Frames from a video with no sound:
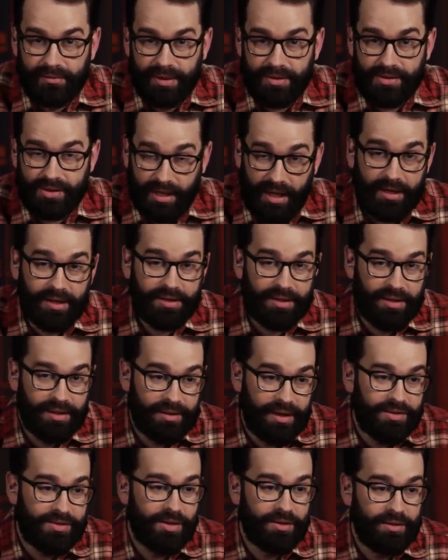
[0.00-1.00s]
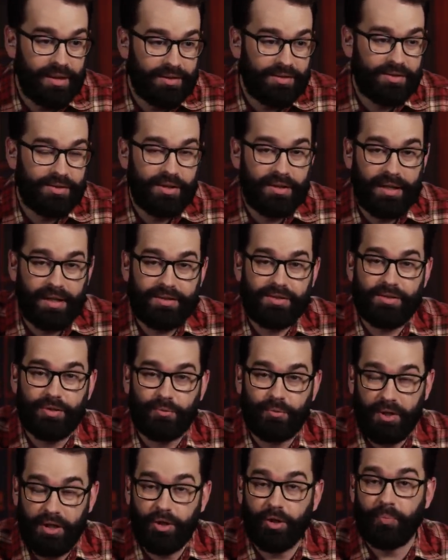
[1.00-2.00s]
That's the kind of thing. That's a that's the, that's
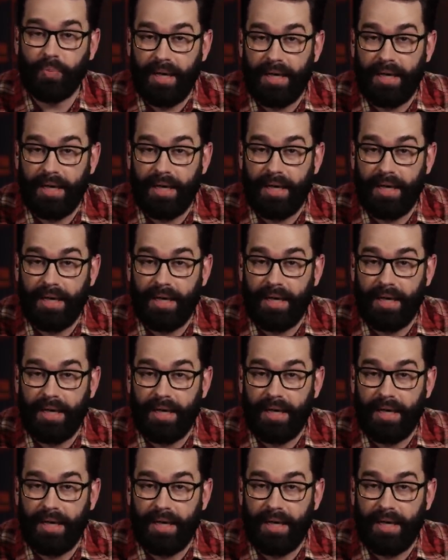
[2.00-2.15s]
the real